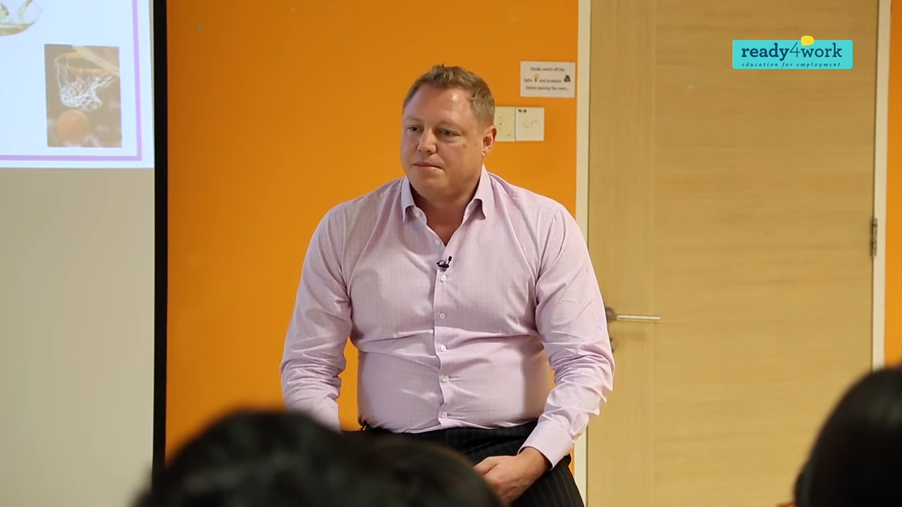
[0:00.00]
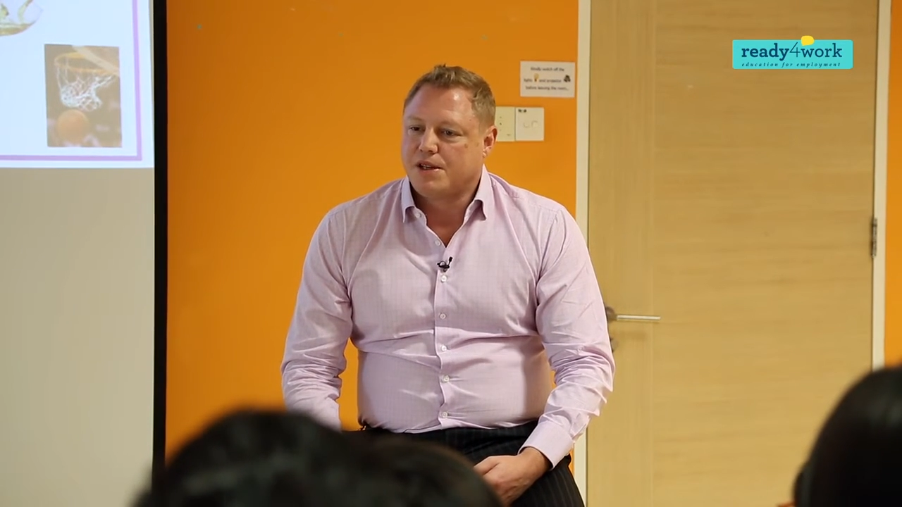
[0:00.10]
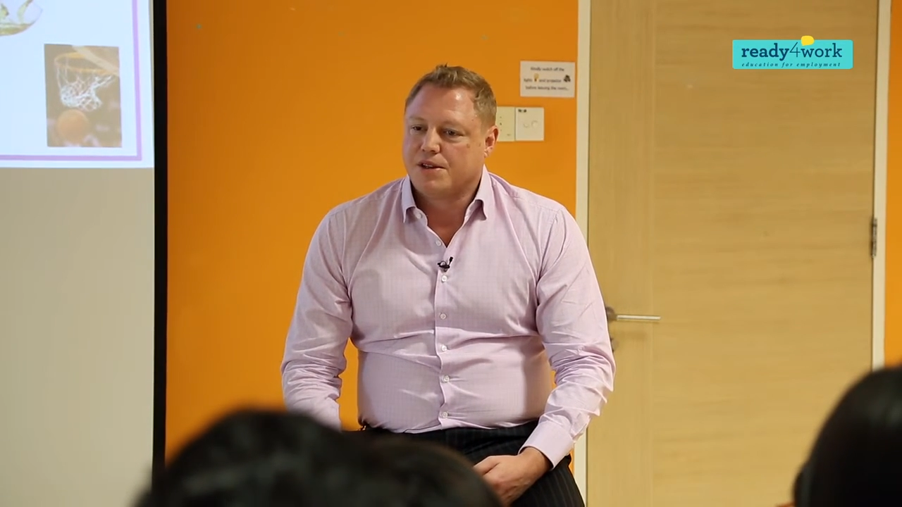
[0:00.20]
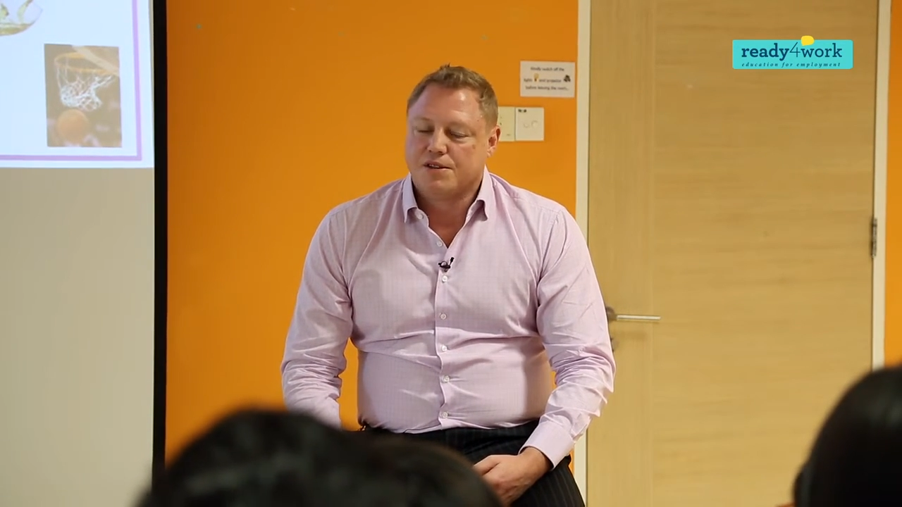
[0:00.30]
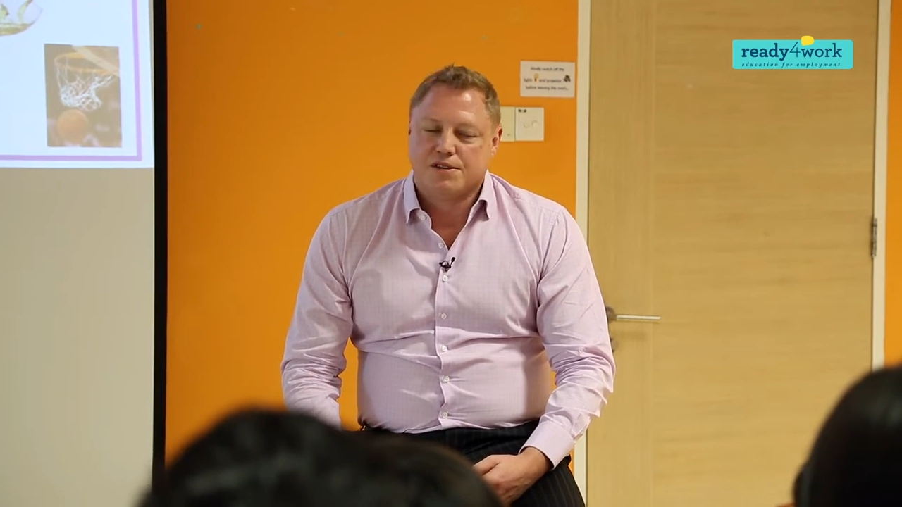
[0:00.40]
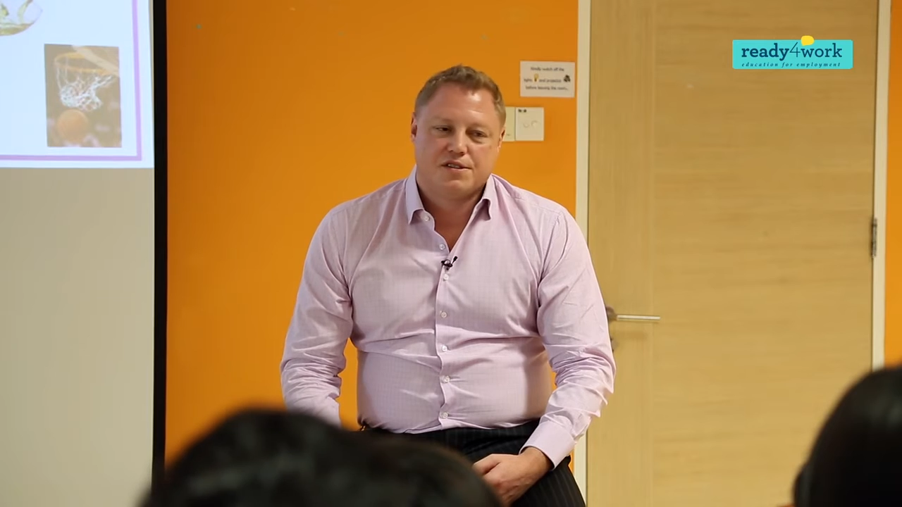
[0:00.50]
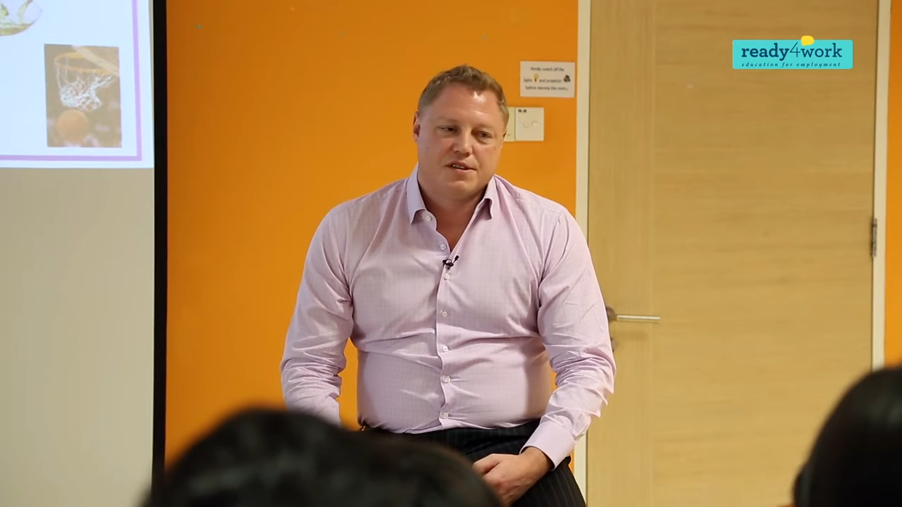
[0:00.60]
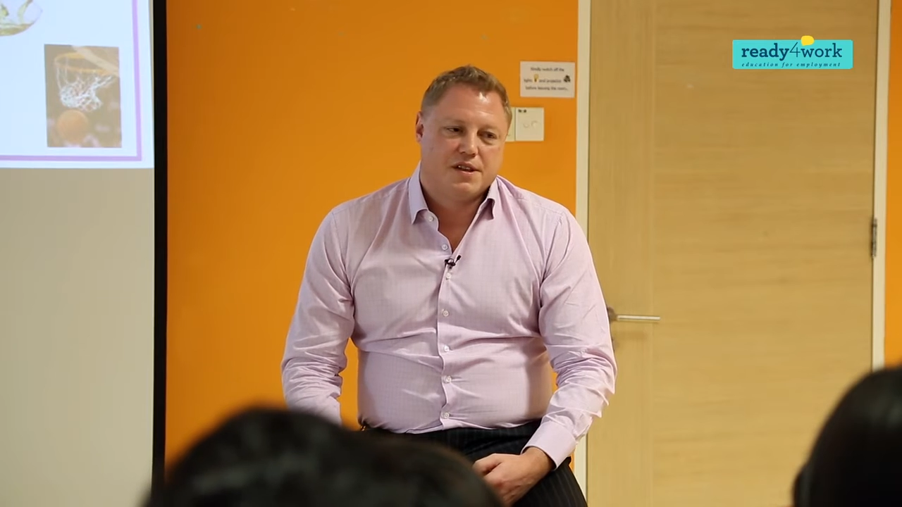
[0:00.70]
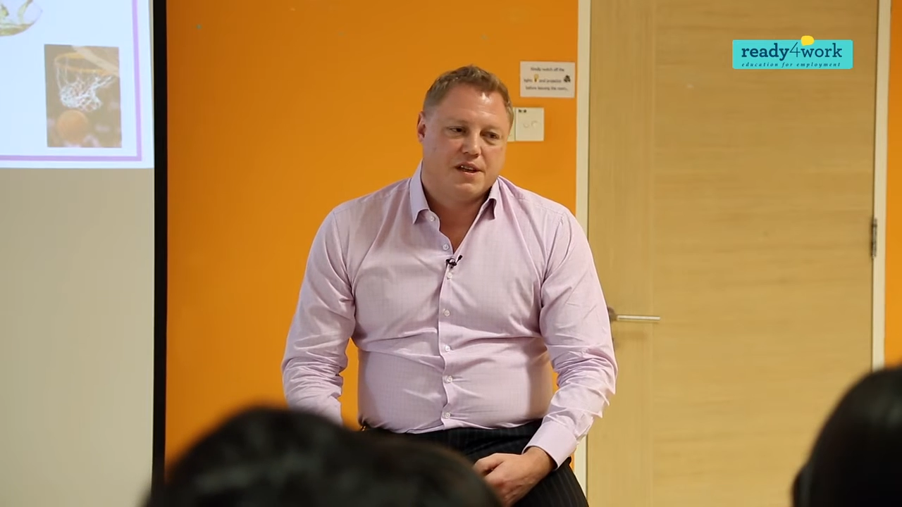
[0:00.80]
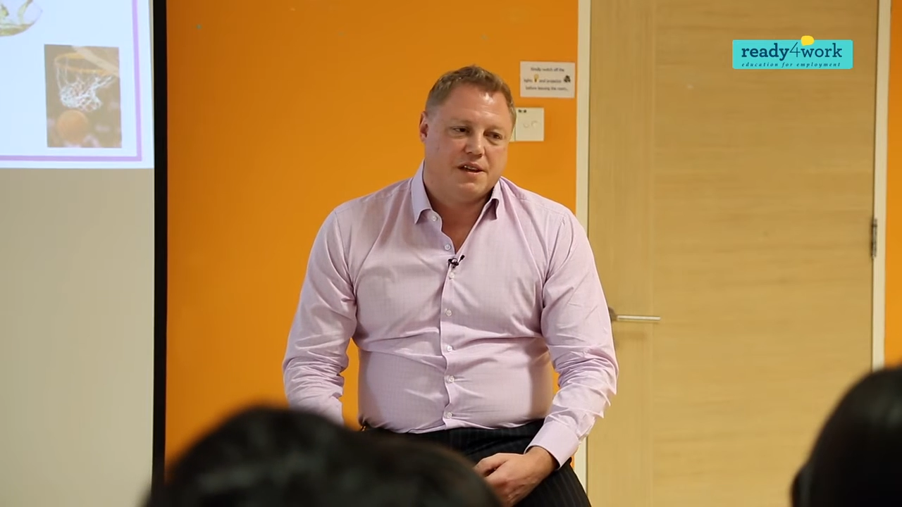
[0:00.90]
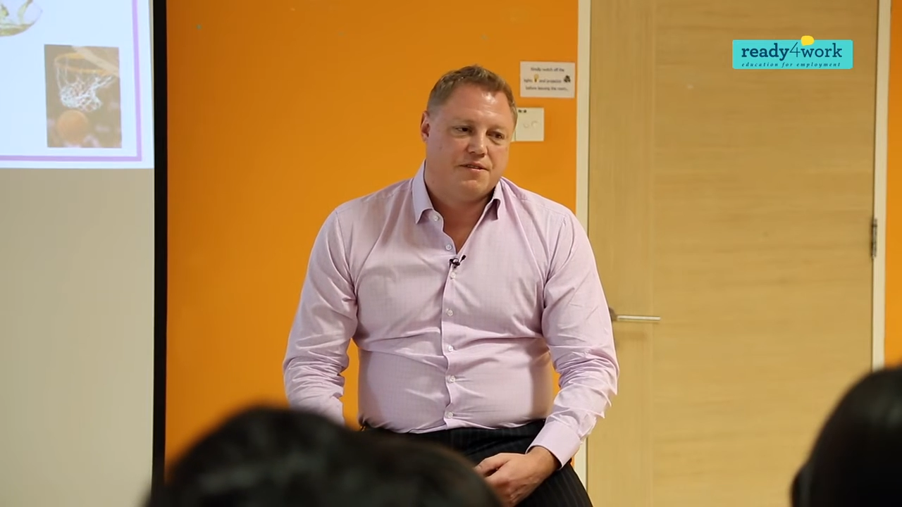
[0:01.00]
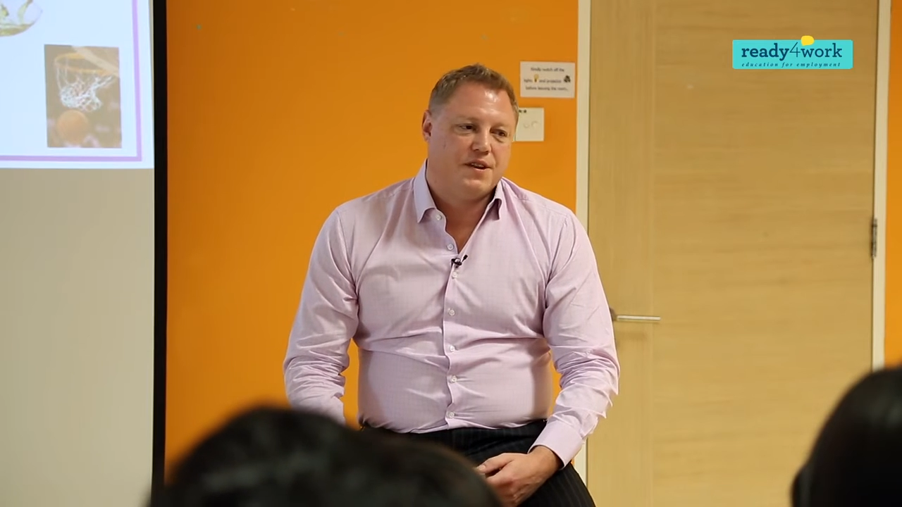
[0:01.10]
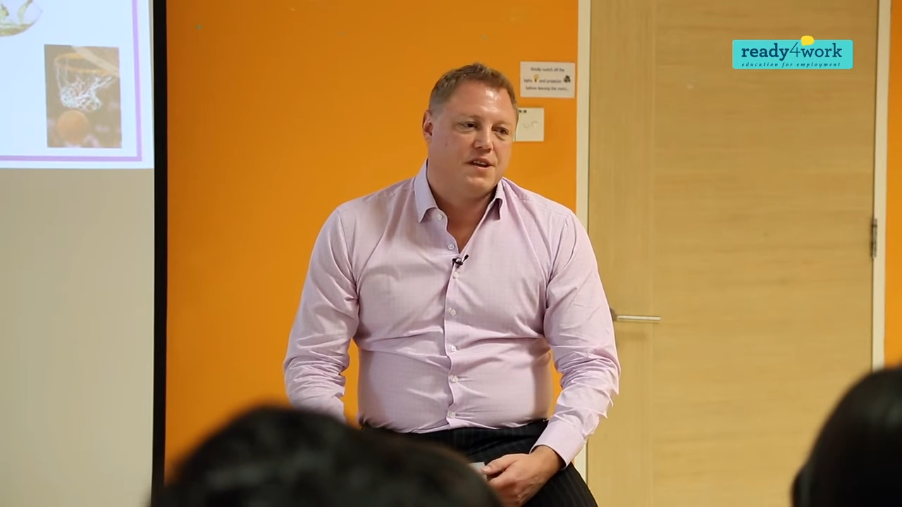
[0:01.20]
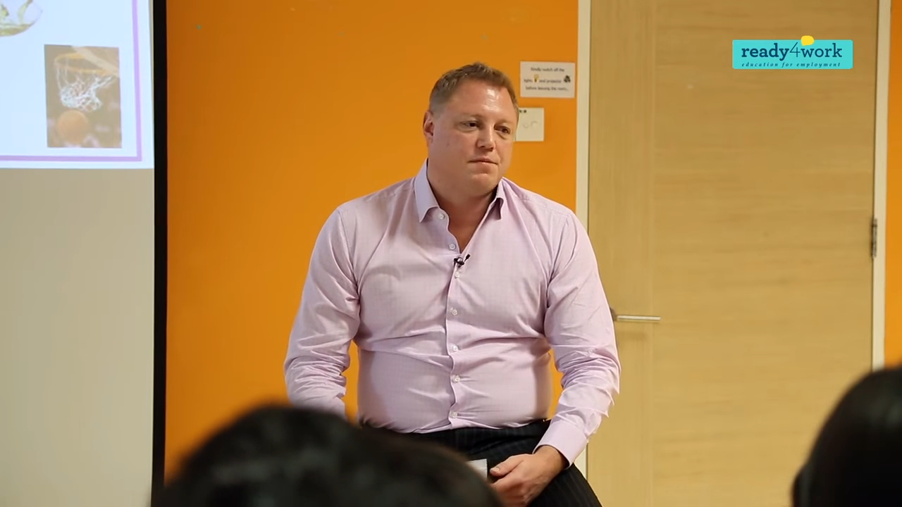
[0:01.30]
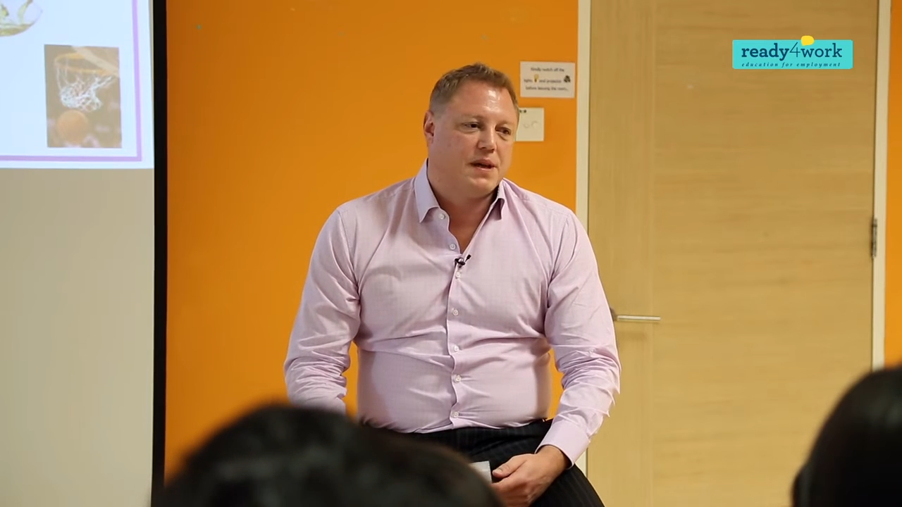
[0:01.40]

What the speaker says: Because if things